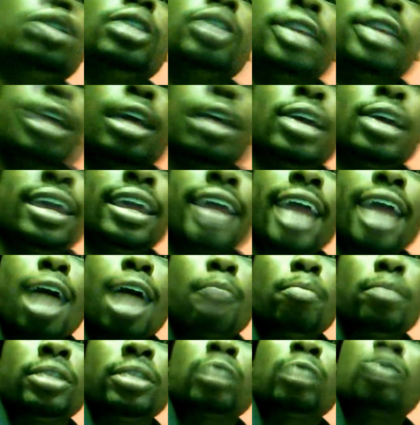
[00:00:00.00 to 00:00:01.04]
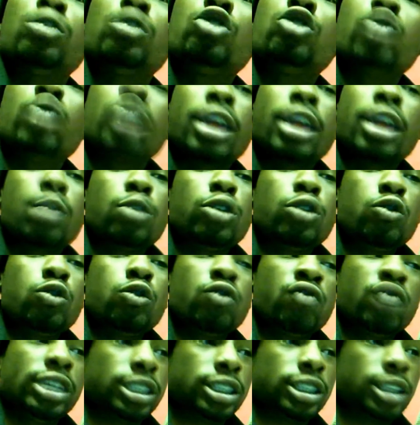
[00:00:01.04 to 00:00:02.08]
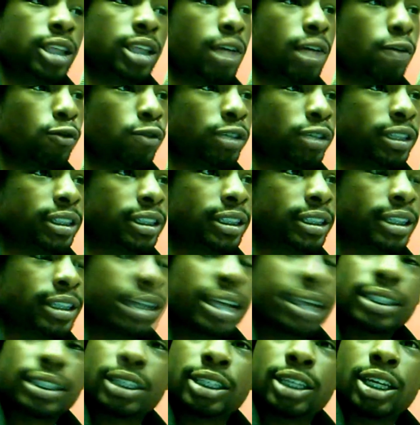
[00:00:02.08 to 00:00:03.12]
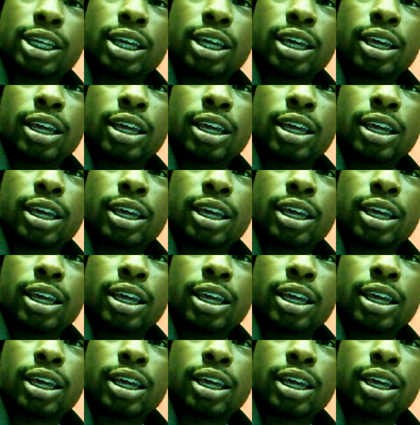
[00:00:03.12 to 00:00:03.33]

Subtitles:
the thing he got when you reach a level of success,